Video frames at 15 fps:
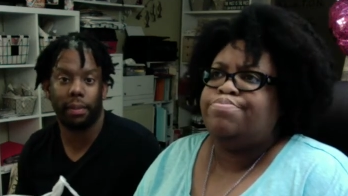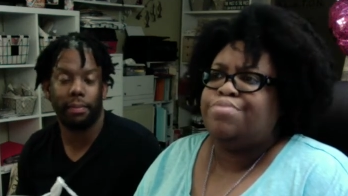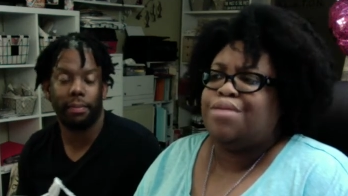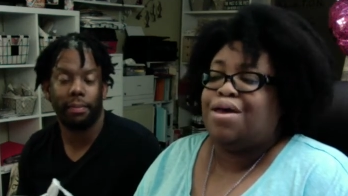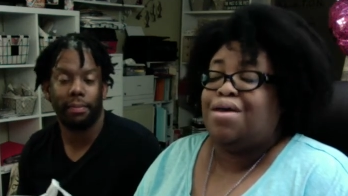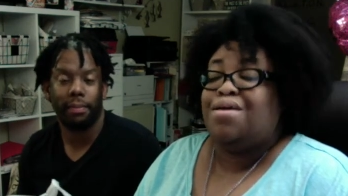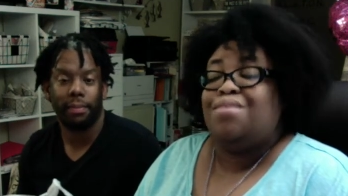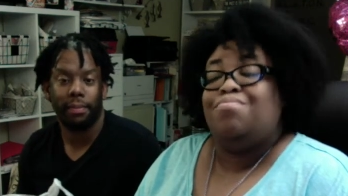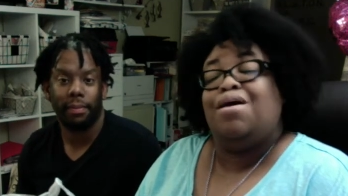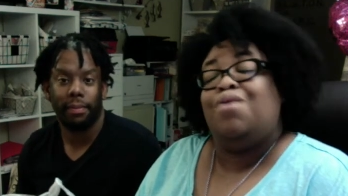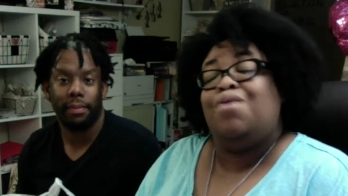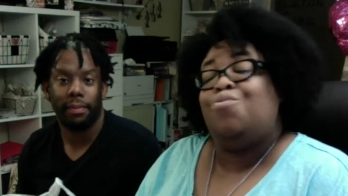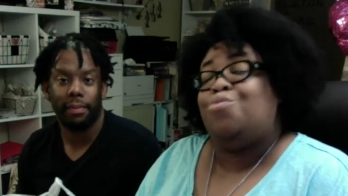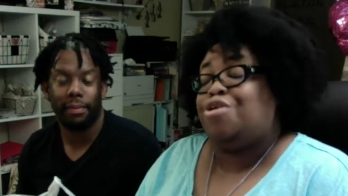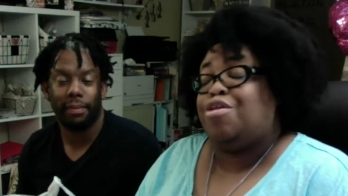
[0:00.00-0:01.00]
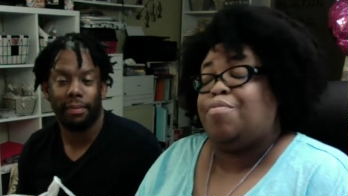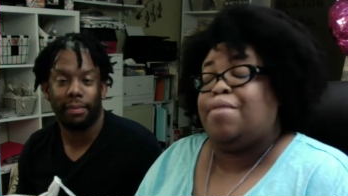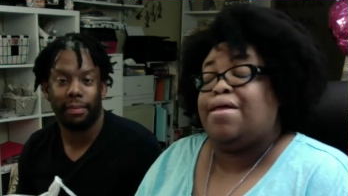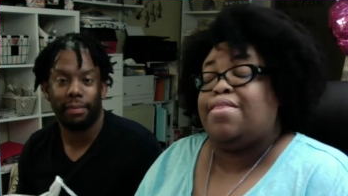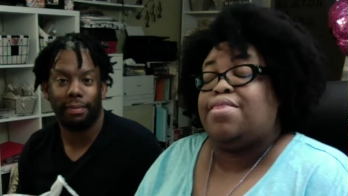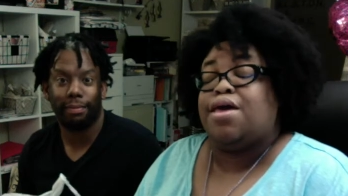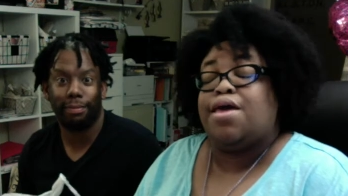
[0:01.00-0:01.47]
Speaker 1: um, I'm not worried
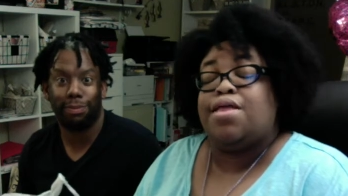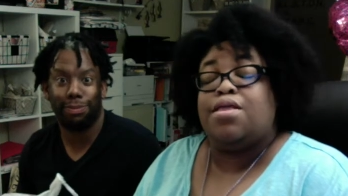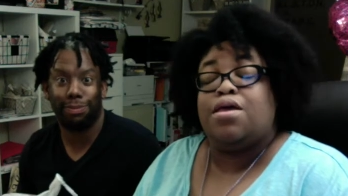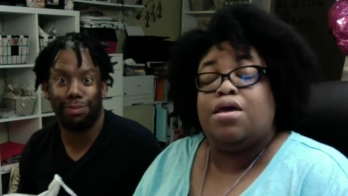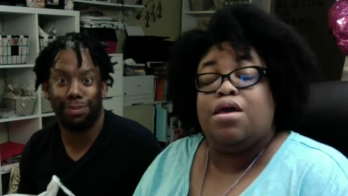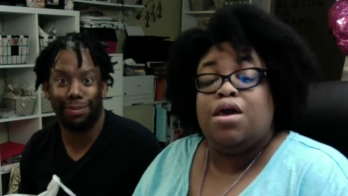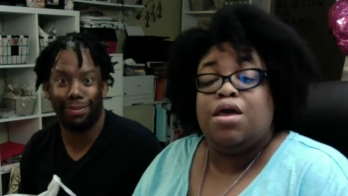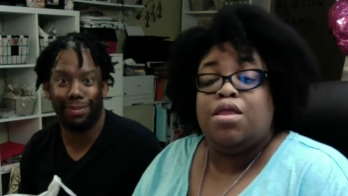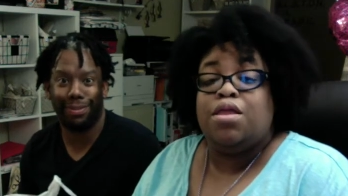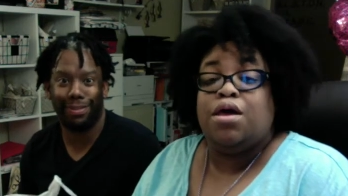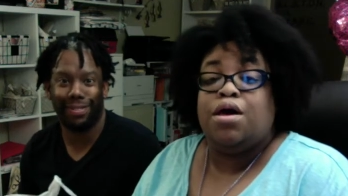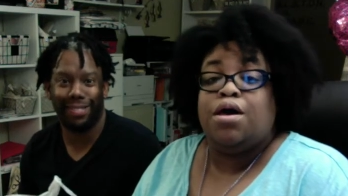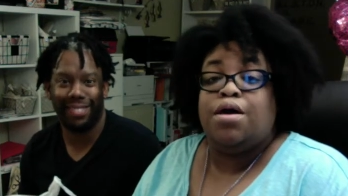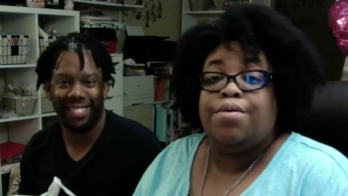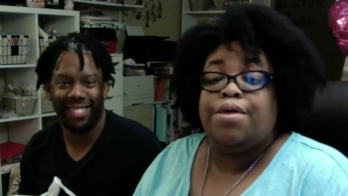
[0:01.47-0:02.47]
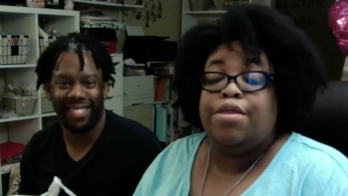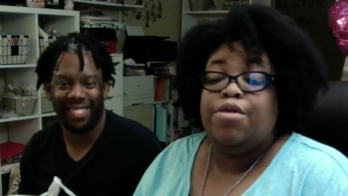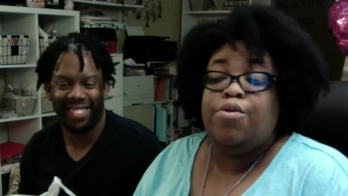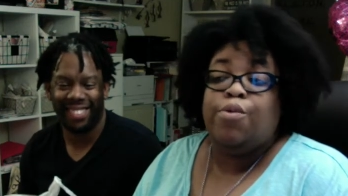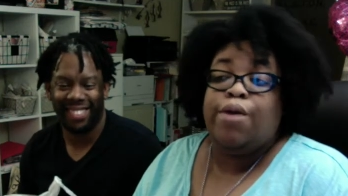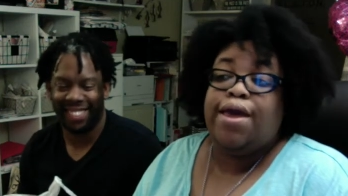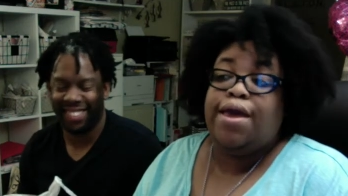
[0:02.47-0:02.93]
about that. And uh,
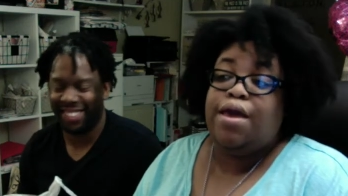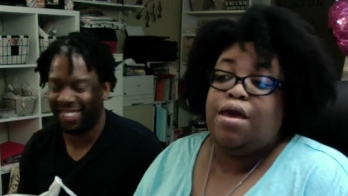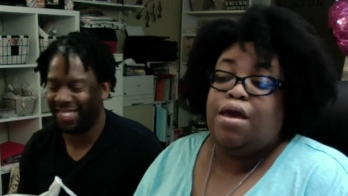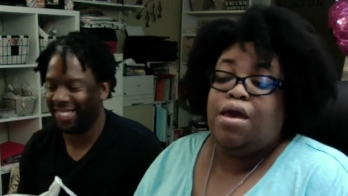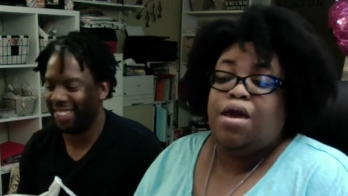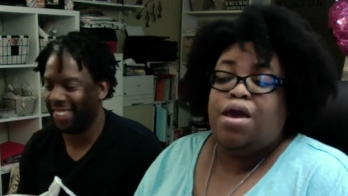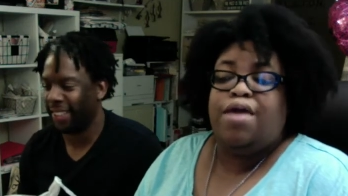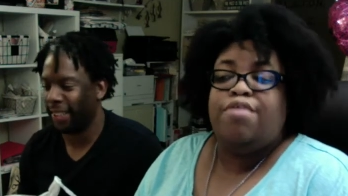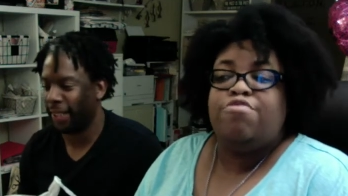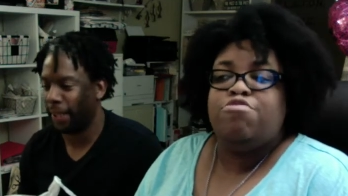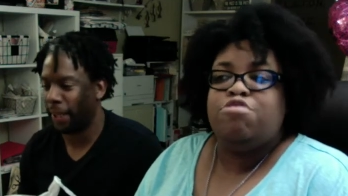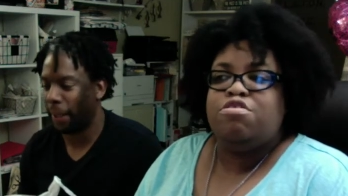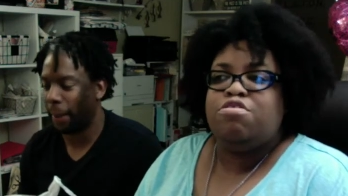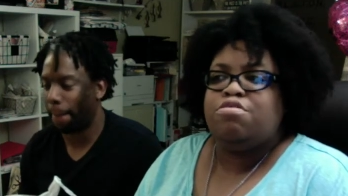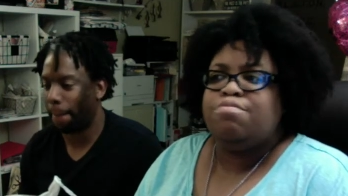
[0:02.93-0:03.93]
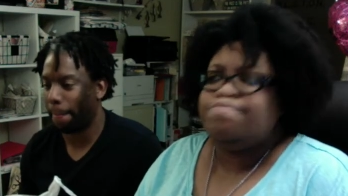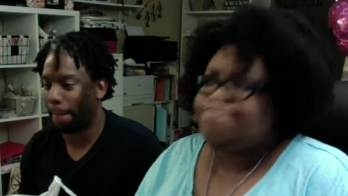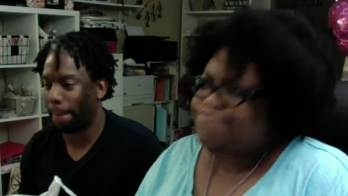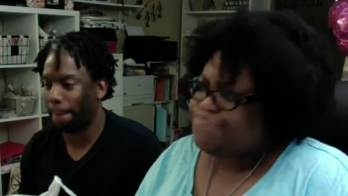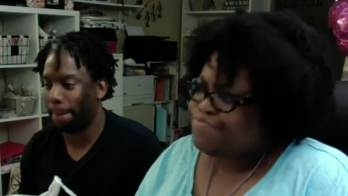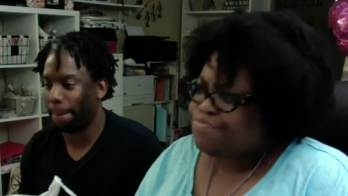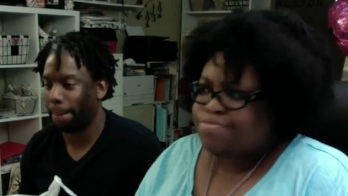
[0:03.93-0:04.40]
anyway, it's just
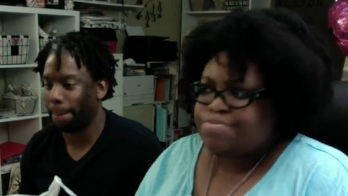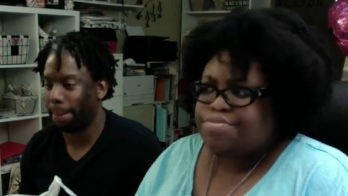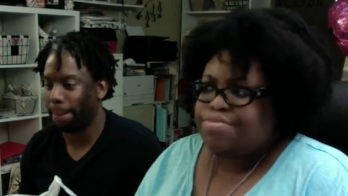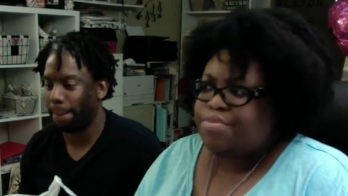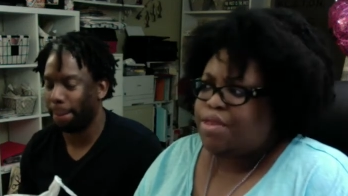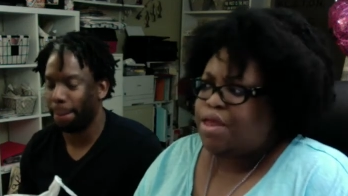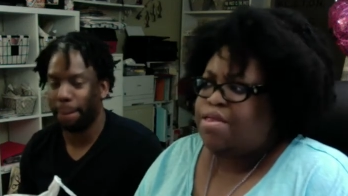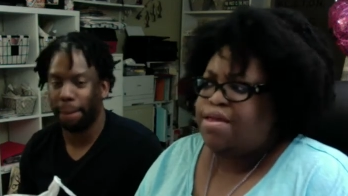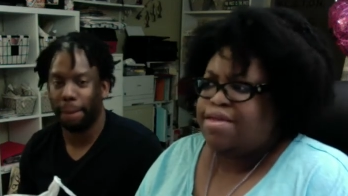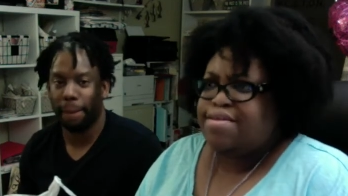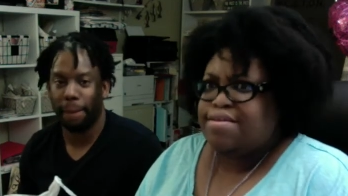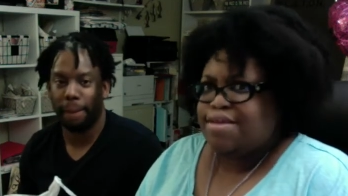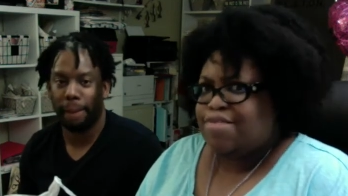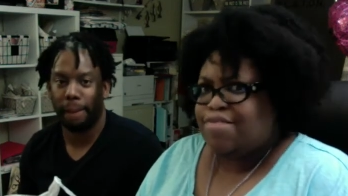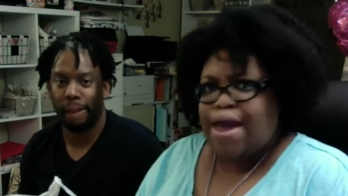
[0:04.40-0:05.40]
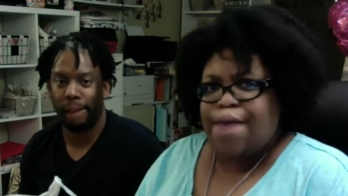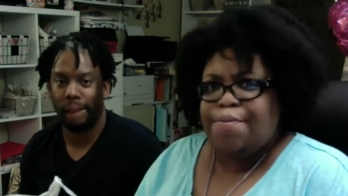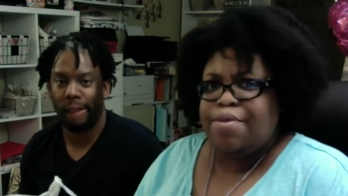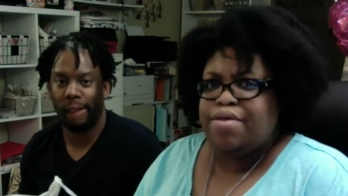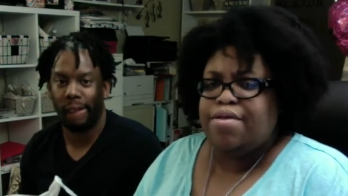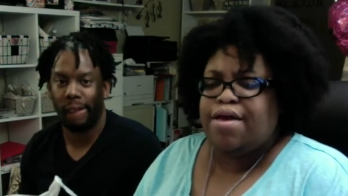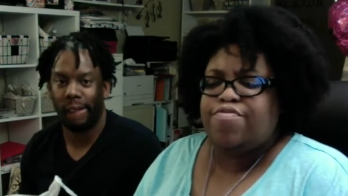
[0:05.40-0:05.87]
nothing ever
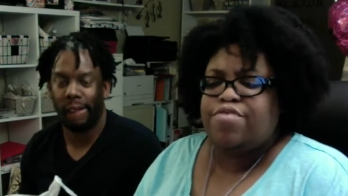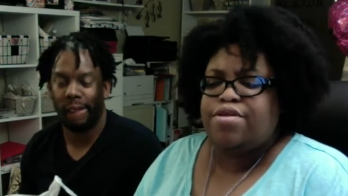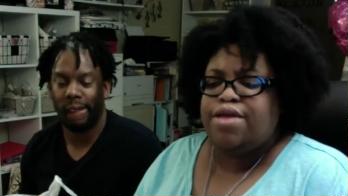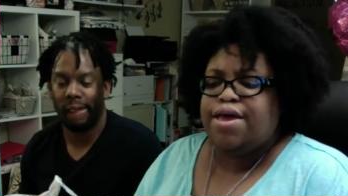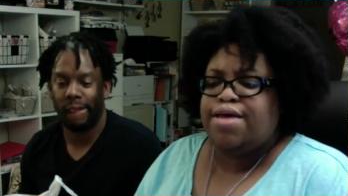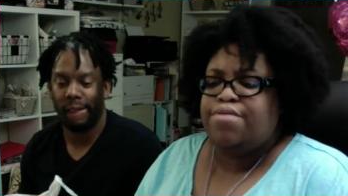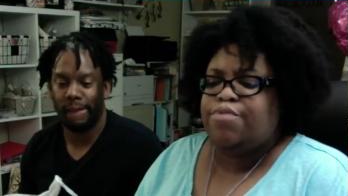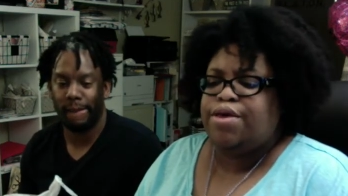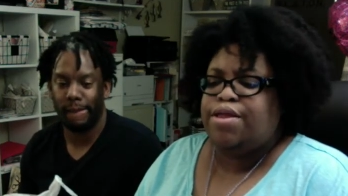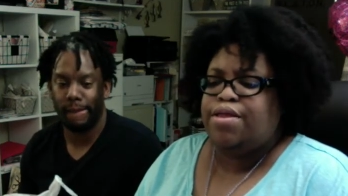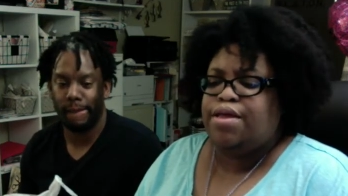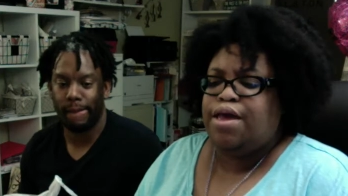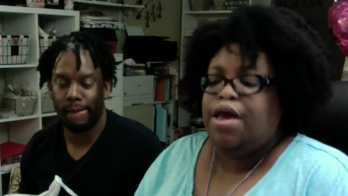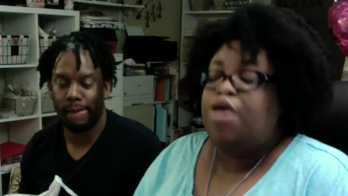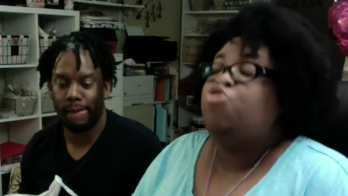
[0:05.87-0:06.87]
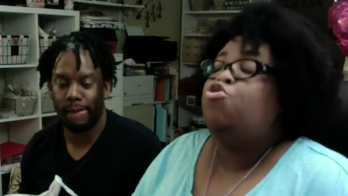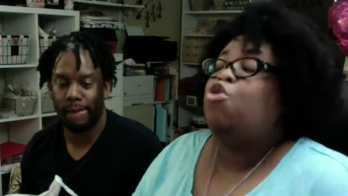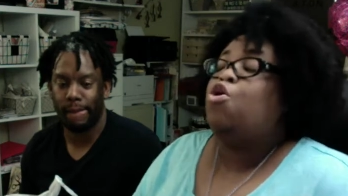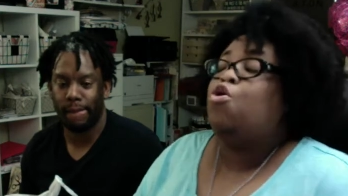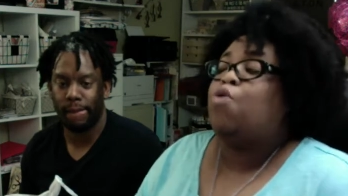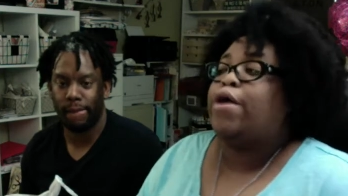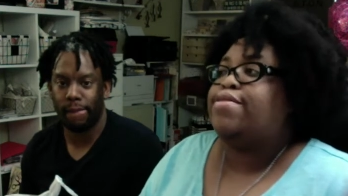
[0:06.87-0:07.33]
happened after that. We
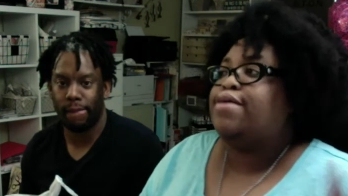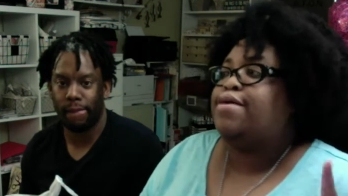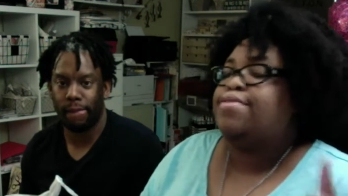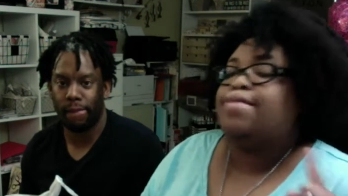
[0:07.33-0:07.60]
no, I take